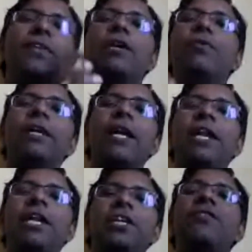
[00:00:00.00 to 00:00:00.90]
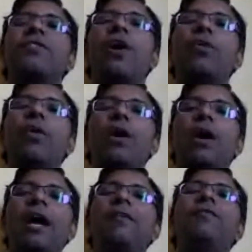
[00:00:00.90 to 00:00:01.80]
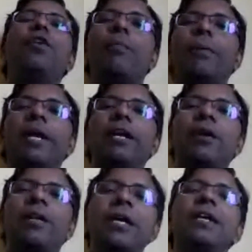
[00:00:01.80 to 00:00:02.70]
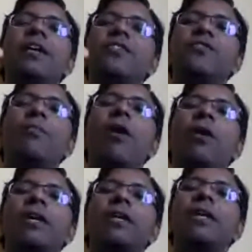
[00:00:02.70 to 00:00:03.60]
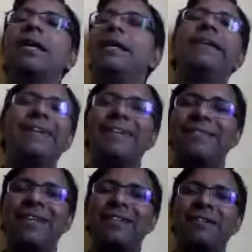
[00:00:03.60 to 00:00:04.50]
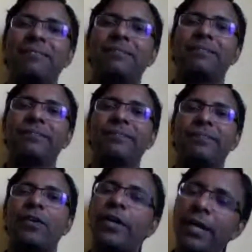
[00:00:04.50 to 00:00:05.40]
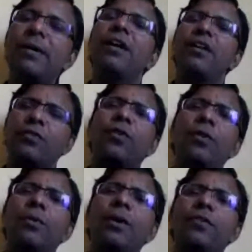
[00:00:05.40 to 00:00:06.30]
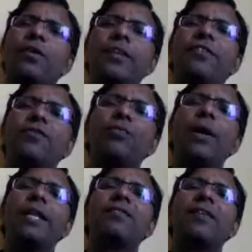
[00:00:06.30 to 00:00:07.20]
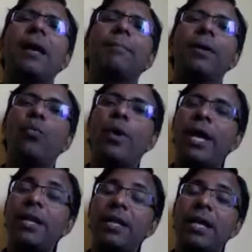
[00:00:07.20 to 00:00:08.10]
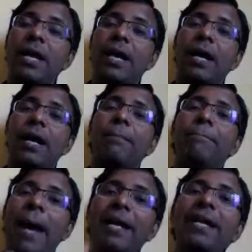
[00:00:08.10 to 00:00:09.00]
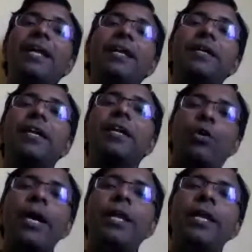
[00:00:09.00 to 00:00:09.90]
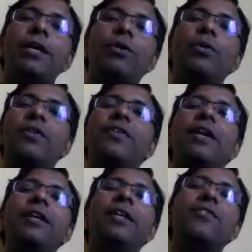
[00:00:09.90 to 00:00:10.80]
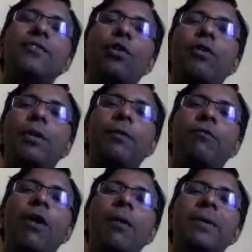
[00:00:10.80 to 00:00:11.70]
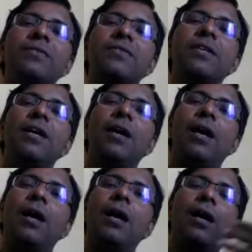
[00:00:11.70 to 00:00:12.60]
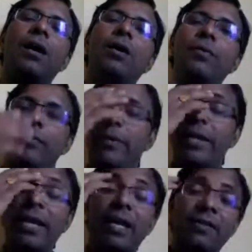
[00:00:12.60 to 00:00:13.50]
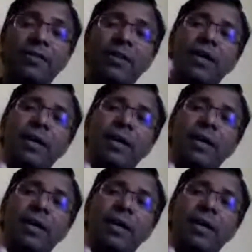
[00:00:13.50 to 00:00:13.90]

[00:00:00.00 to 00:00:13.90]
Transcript: the subsequent conditions now have to operate on a smaller data set. Okay, so this is one example where a badly written query could result in a slower performance, whereas